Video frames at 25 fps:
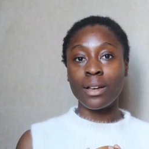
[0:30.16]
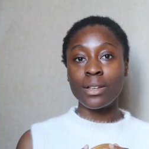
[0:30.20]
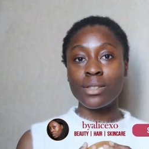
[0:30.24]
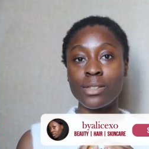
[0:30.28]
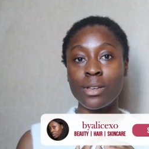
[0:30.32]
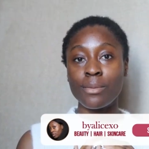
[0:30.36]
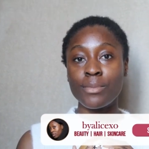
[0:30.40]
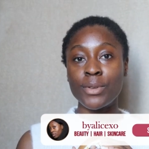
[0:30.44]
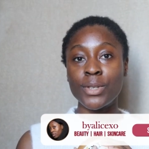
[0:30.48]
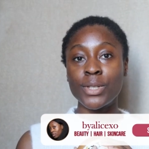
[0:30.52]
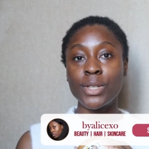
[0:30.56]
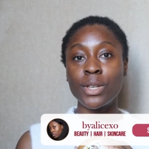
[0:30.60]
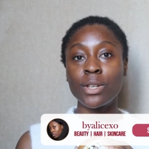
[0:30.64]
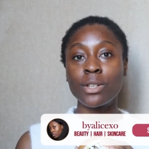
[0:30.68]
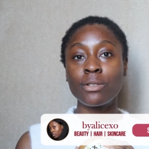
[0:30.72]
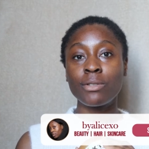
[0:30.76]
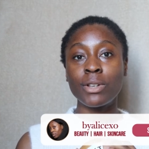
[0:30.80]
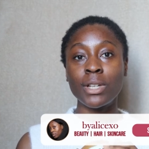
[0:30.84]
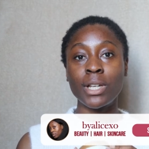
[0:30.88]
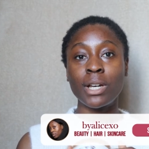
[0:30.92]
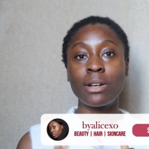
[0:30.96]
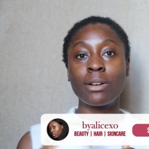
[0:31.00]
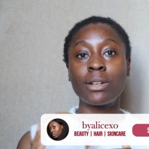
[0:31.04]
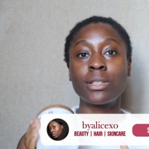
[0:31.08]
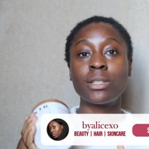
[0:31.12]
guys, so I'm just going to
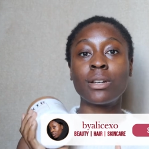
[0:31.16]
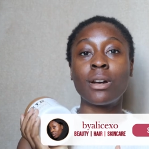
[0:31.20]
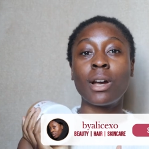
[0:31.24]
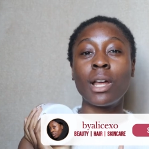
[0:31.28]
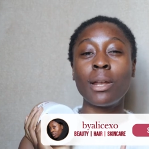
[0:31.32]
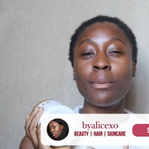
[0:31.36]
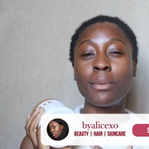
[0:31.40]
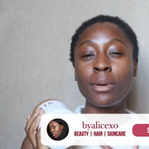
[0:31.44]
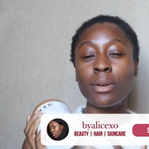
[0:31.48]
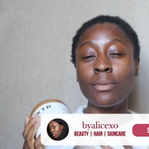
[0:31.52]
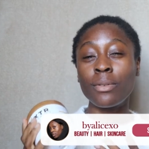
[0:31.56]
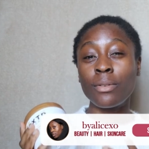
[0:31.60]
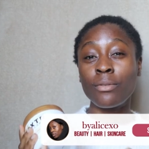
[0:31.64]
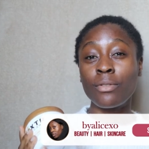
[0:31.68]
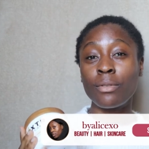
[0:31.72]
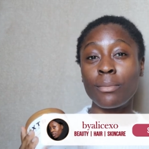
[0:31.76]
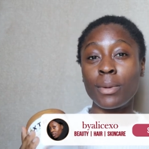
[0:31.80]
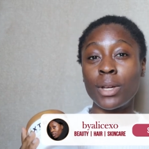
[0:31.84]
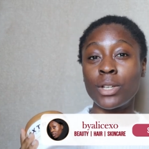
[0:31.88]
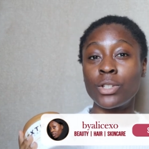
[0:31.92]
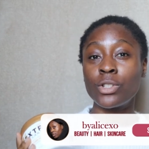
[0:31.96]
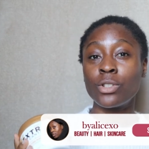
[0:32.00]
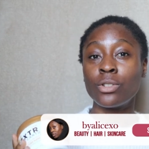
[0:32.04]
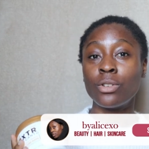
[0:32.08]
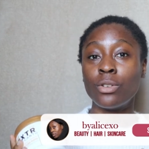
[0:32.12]
read out a tiny bit of
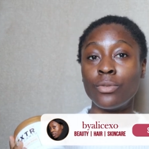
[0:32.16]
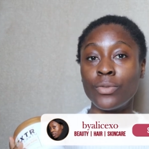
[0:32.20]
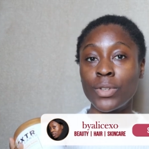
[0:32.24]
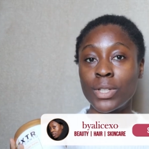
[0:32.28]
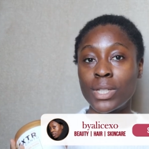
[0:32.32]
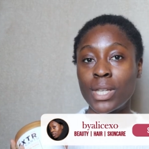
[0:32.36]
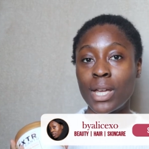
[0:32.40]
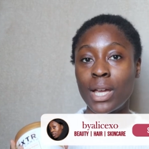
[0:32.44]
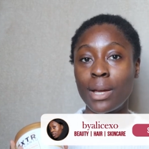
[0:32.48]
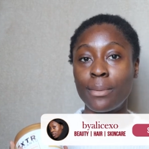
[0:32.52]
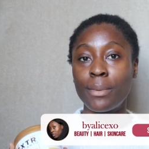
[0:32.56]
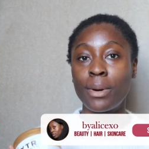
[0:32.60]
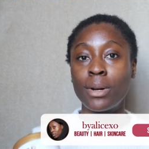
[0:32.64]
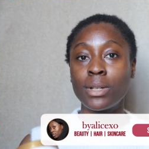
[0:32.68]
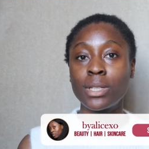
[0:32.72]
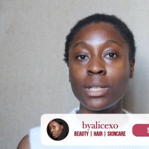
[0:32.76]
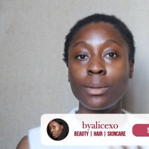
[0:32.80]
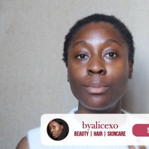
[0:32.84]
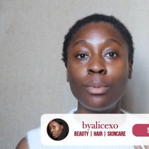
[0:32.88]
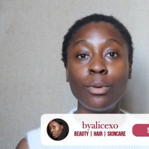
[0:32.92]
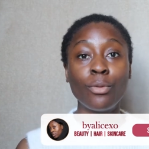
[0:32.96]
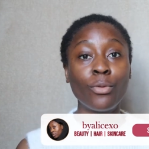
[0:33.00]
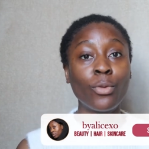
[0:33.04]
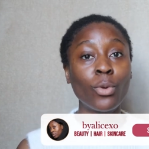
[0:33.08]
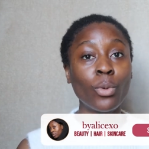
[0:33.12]
information on this hair mask
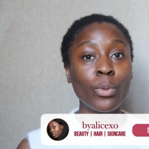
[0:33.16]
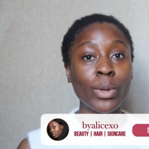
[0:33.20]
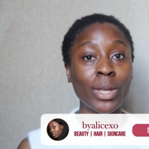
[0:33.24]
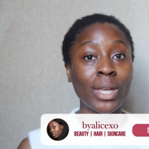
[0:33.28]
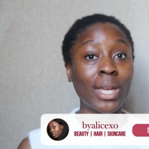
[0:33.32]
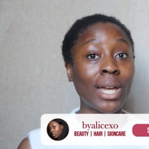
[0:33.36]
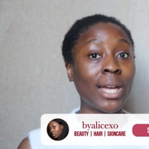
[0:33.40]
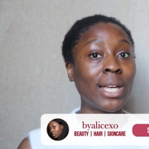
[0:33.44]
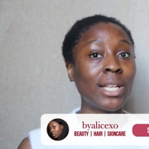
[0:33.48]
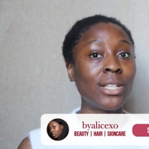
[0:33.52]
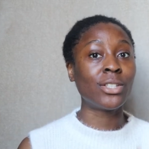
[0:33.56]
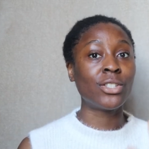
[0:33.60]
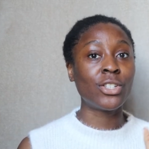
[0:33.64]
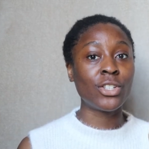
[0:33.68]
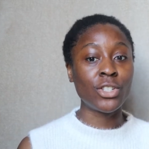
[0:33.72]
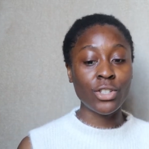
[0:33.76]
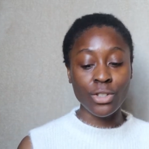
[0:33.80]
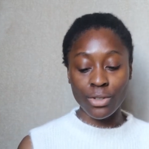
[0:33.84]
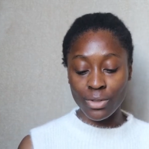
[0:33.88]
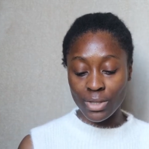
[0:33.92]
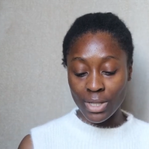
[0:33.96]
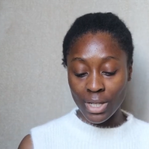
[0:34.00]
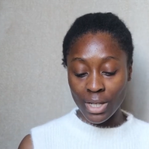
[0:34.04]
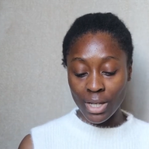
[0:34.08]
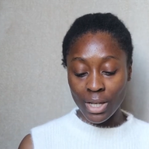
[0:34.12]
before we get into
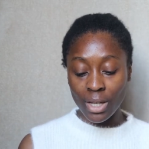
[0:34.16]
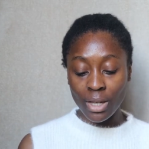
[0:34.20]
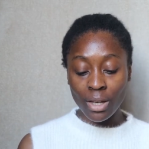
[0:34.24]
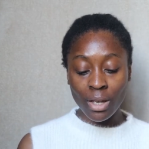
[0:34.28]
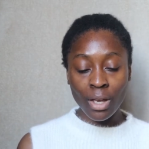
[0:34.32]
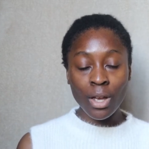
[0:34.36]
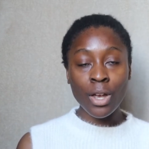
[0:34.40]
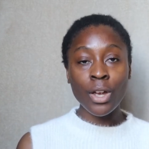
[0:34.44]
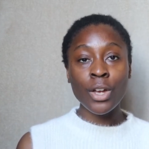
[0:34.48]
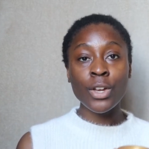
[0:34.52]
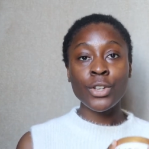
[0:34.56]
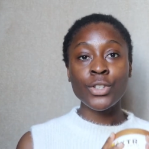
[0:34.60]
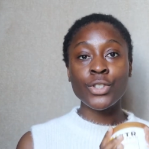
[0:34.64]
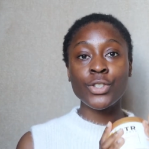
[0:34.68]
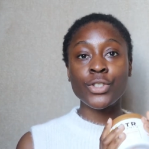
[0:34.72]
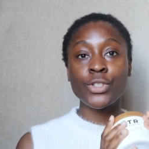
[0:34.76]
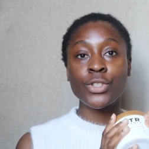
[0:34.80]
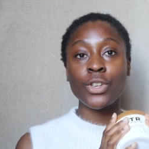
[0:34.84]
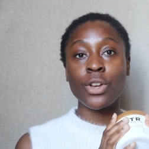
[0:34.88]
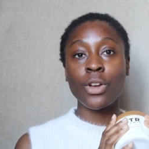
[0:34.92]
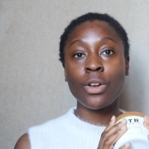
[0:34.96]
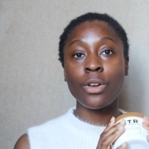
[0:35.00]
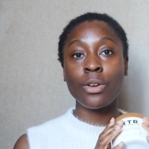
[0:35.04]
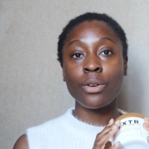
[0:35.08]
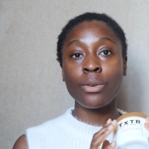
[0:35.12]
using.
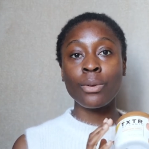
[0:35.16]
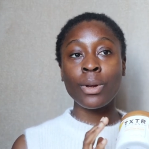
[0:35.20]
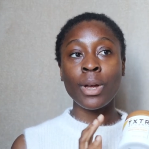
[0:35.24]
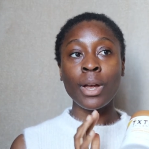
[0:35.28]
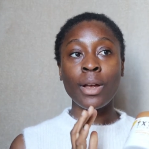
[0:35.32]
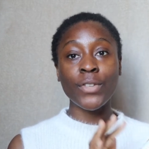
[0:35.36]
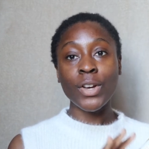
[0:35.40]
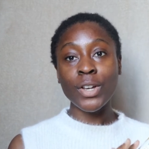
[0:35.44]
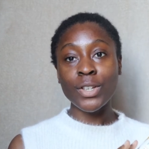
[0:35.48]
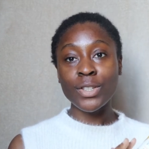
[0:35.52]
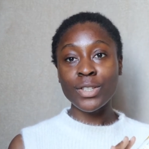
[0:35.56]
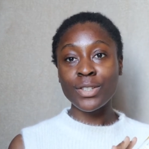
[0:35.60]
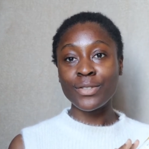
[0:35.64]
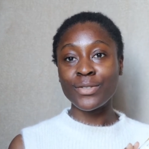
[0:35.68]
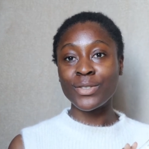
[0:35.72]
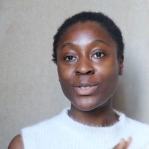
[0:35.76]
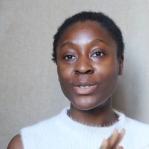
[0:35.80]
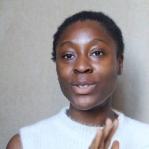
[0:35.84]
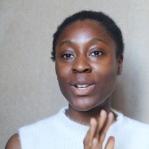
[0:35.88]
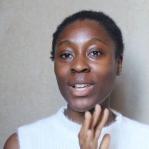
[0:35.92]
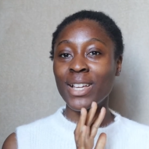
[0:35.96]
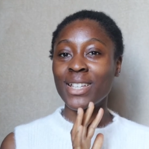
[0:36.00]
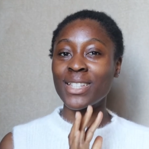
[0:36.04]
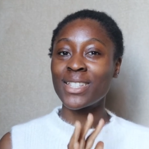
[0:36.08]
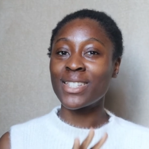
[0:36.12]
So first of
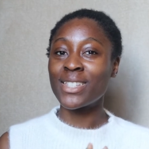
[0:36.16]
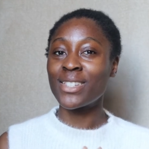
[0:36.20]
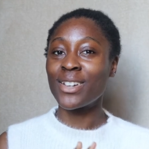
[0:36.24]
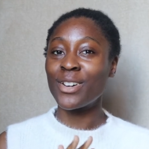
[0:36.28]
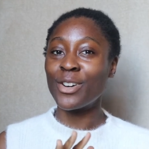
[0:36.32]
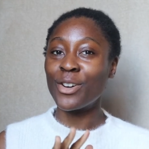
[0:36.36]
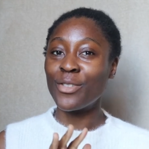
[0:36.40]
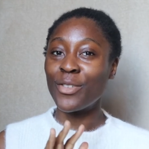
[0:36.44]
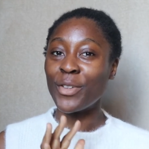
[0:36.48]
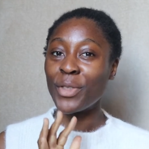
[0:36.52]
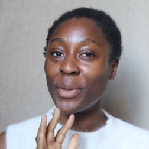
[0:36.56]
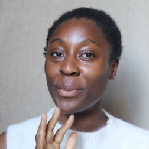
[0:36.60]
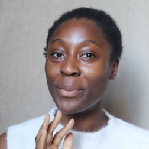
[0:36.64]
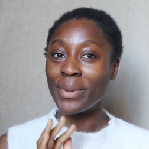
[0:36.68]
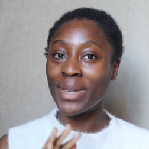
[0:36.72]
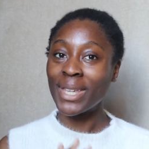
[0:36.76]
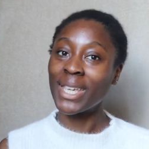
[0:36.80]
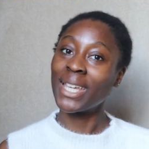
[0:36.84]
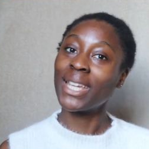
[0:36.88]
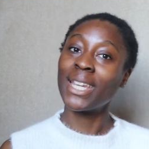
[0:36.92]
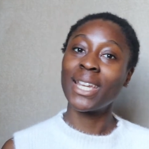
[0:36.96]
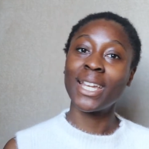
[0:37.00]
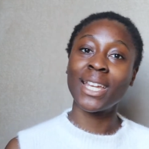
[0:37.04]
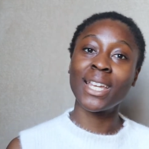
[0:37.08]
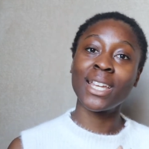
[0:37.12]
all, let's start off at the
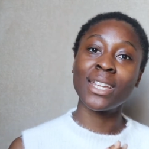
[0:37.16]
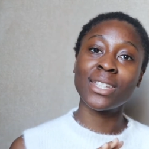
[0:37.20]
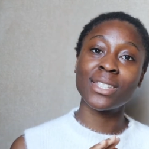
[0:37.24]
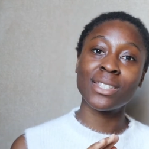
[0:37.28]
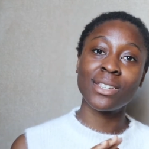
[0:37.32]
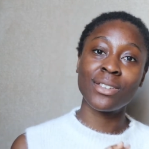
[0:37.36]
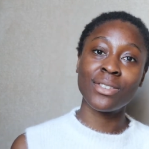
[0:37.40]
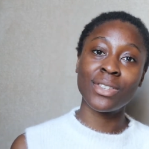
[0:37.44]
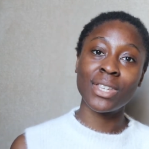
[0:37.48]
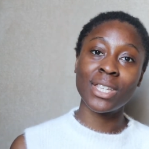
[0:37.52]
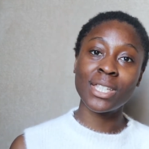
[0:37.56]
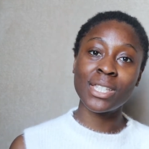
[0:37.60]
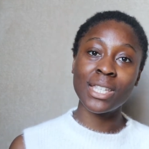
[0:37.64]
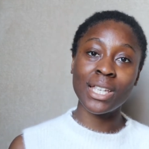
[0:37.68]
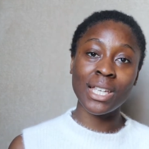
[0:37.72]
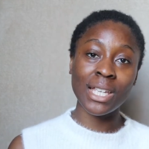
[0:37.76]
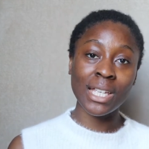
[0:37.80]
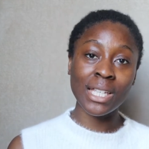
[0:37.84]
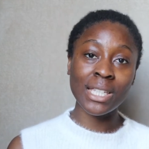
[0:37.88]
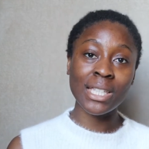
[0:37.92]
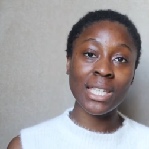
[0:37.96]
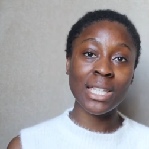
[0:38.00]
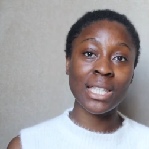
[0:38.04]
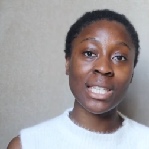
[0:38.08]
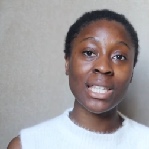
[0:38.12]
beginning. So this is